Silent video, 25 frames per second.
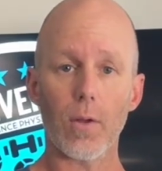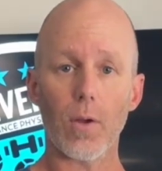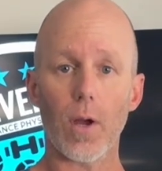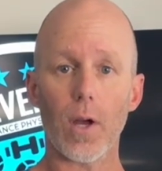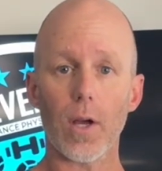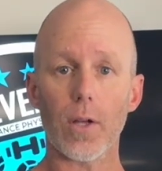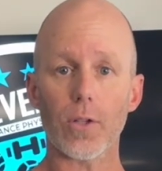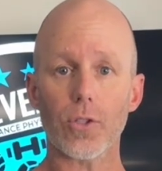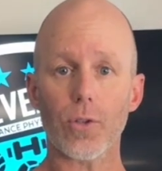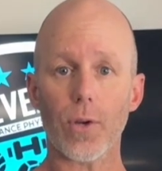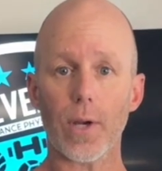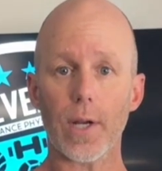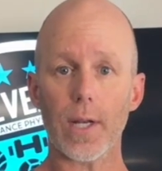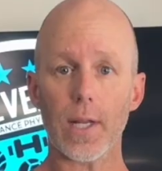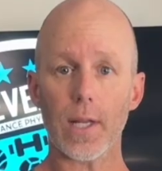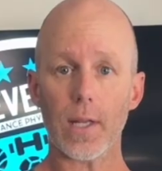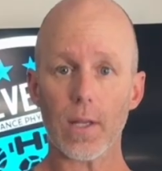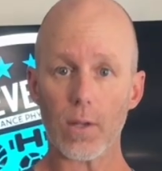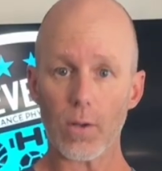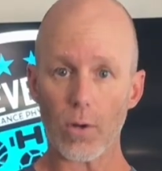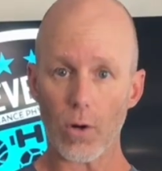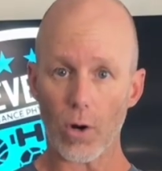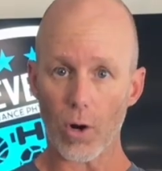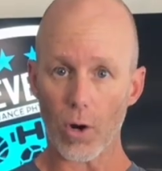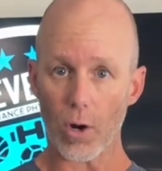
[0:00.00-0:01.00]
training,
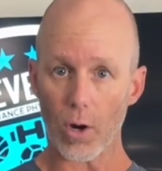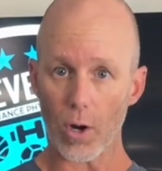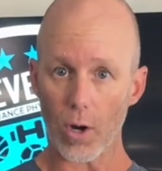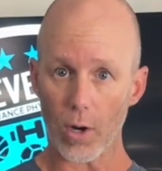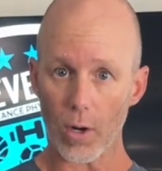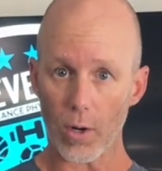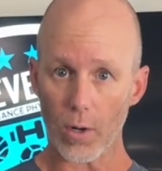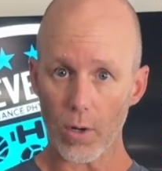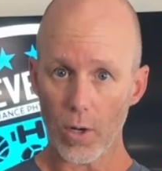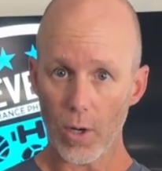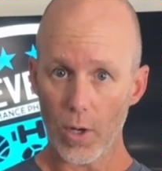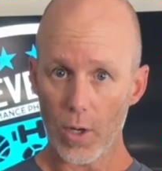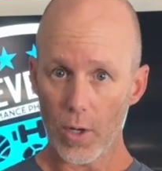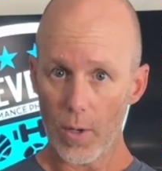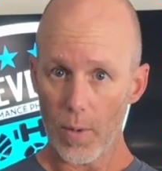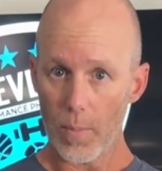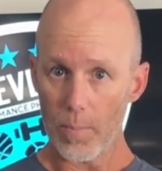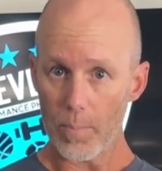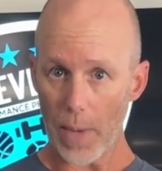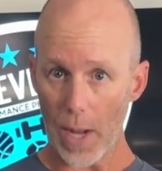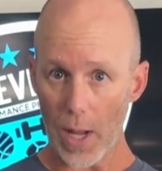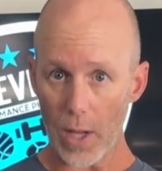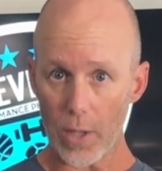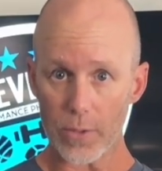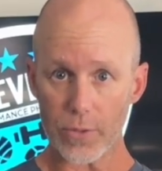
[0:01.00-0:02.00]
our
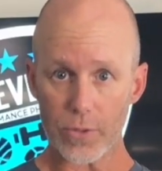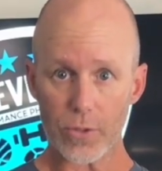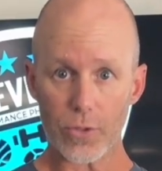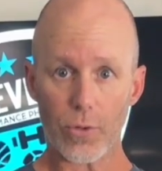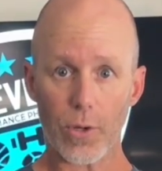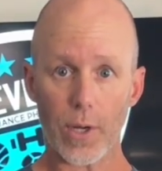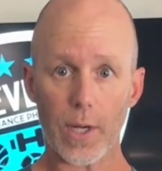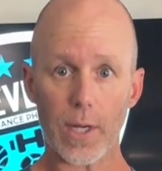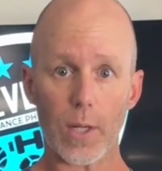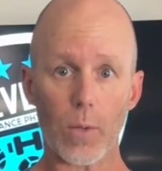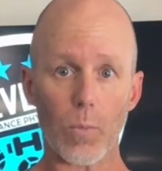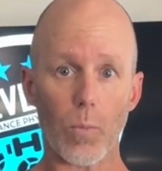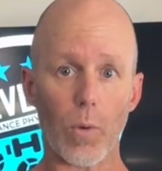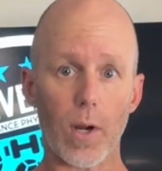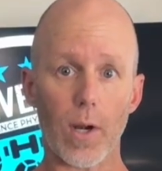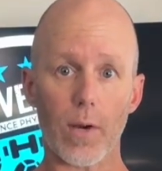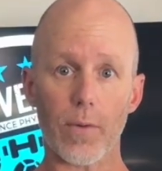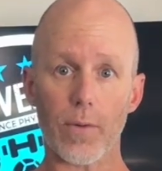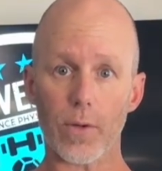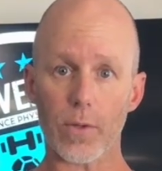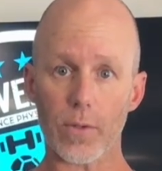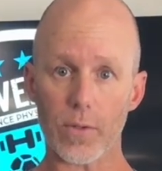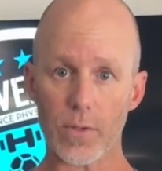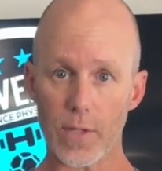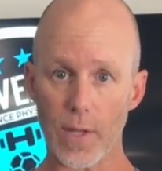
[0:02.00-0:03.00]
balance training,
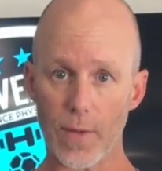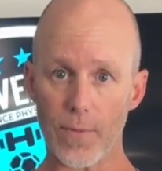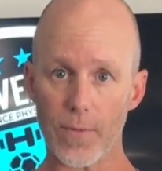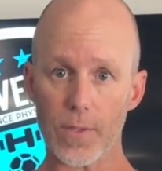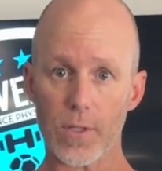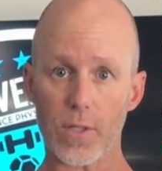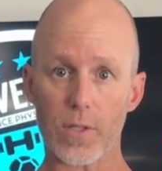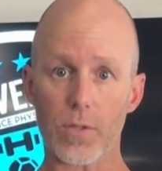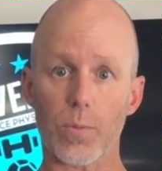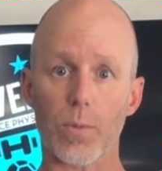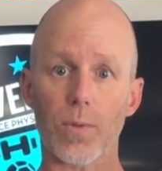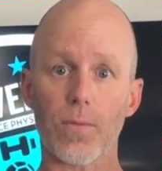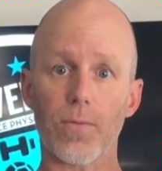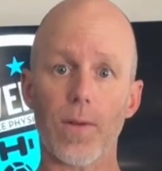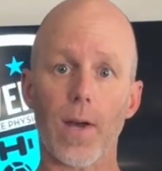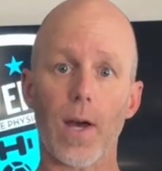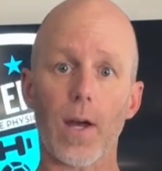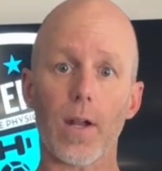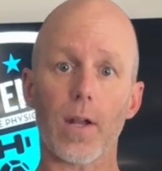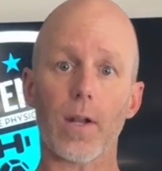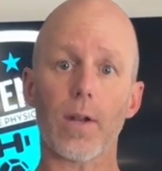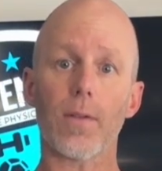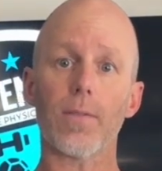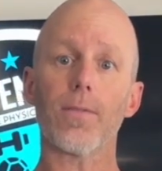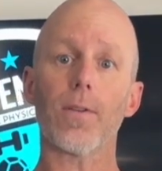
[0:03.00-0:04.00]
whatever deficits we found on
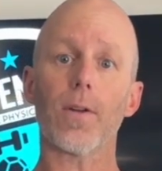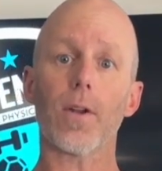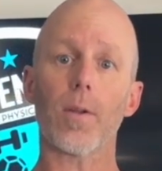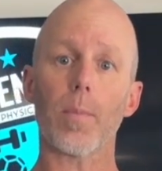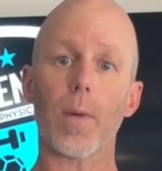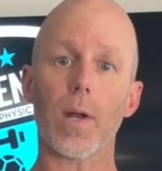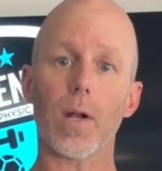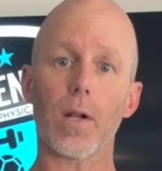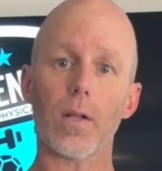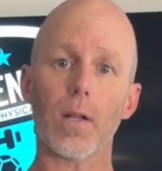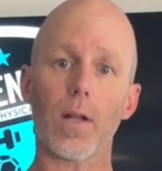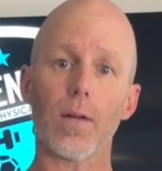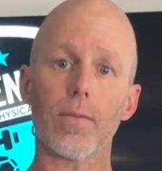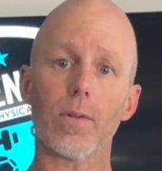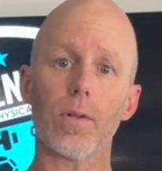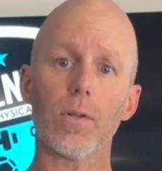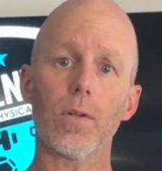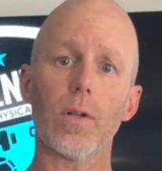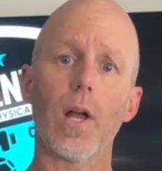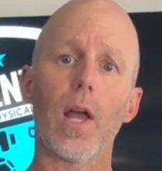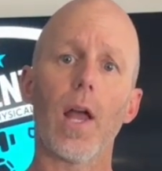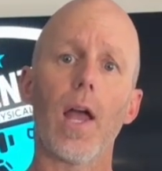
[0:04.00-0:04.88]
a fundamental level,